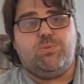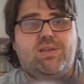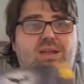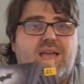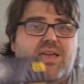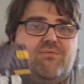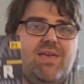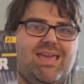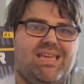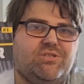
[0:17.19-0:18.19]
We now have
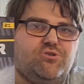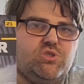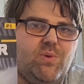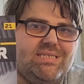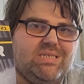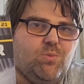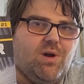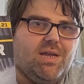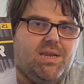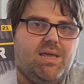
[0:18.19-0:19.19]
issue
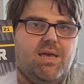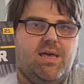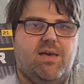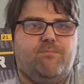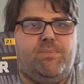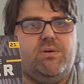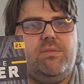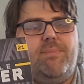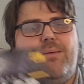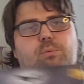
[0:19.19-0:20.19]
21 of Build
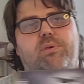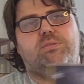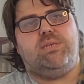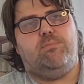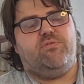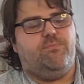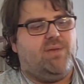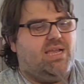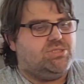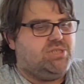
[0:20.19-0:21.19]
the Batmobile Tumbler from
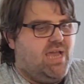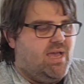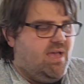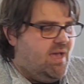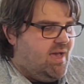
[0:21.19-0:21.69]
Hachette.